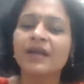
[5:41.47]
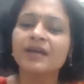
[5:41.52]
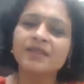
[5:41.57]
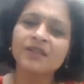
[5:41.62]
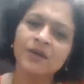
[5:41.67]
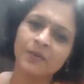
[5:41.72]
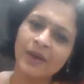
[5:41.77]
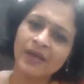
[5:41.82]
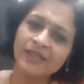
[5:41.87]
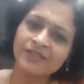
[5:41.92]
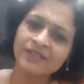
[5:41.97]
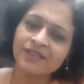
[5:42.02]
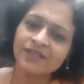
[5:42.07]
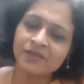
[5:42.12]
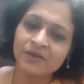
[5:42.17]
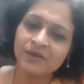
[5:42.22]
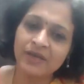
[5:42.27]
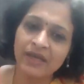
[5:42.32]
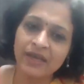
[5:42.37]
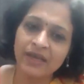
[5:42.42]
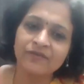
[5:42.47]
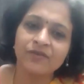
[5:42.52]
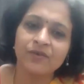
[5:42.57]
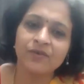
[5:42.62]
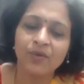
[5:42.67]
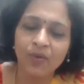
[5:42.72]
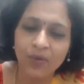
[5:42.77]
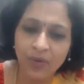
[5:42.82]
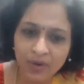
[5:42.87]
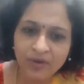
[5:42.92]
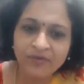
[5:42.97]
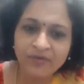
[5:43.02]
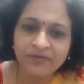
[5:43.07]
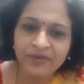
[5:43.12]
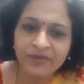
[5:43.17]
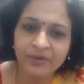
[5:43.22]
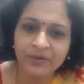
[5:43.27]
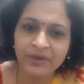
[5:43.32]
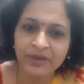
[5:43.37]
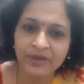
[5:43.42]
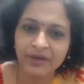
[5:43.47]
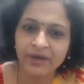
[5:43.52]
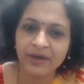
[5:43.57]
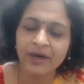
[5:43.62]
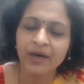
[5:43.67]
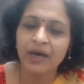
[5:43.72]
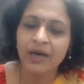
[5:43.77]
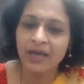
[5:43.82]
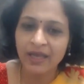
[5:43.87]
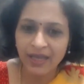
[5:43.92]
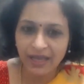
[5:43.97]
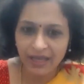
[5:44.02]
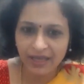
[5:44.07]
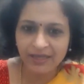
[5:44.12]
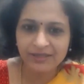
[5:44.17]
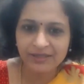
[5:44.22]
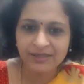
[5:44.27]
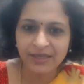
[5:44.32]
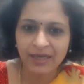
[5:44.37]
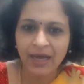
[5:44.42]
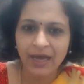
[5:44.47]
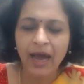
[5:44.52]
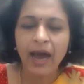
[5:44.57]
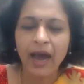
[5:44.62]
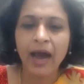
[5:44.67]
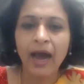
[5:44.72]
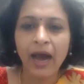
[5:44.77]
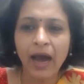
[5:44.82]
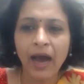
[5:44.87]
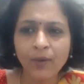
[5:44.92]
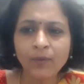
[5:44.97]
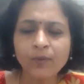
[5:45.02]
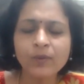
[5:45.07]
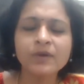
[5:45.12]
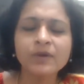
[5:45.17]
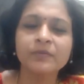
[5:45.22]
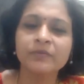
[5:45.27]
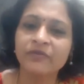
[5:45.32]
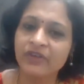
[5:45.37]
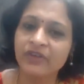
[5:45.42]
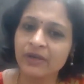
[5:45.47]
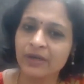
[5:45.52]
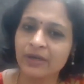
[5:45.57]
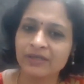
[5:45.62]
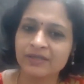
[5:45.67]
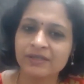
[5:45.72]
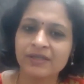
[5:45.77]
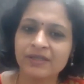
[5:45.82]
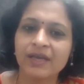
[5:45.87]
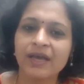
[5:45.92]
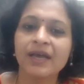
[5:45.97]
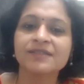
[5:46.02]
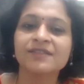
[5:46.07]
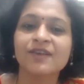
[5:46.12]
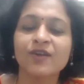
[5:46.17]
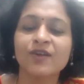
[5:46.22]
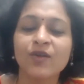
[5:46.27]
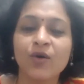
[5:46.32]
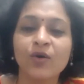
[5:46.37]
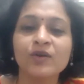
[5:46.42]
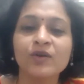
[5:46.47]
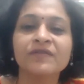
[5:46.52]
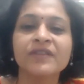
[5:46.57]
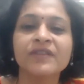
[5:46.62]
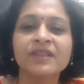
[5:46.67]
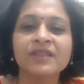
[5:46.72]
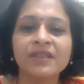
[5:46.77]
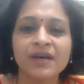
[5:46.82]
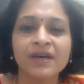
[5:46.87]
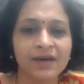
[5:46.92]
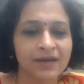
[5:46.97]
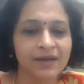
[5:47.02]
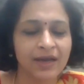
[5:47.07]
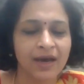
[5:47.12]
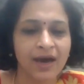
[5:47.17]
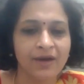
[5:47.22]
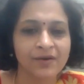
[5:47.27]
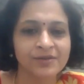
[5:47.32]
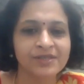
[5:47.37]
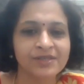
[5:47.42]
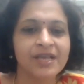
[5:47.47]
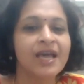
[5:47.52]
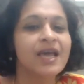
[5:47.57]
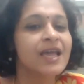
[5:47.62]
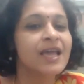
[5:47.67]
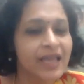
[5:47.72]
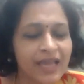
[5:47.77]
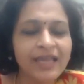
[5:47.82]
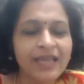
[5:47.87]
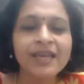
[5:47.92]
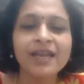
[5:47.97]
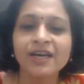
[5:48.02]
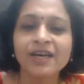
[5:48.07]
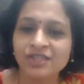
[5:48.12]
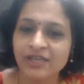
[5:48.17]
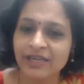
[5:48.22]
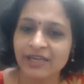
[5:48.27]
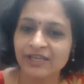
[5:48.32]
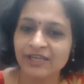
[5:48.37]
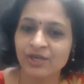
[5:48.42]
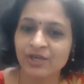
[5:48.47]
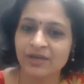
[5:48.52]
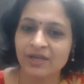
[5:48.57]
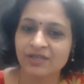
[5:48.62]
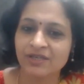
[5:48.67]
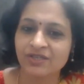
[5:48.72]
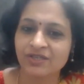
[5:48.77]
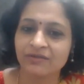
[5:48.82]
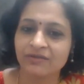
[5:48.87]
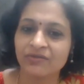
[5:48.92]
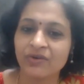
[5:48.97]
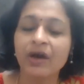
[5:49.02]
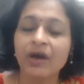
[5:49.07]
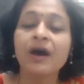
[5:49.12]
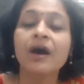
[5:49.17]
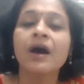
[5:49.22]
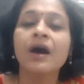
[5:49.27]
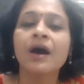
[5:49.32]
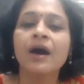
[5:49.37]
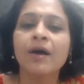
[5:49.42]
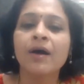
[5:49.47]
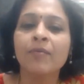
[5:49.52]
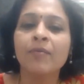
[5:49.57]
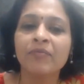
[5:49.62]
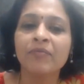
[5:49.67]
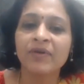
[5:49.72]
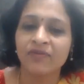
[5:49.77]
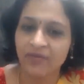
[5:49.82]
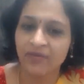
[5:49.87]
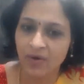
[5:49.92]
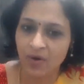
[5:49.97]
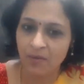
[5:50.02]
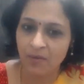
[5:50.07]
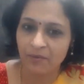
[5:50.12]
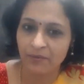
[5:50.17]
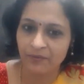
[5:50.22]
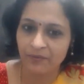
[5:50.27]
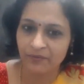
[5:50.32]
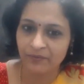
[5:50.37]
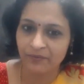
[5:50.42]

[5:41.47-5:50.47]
The question today for all of you here is, how would Venus as the Lord of the third house in Ashlesha Nakshatra perform?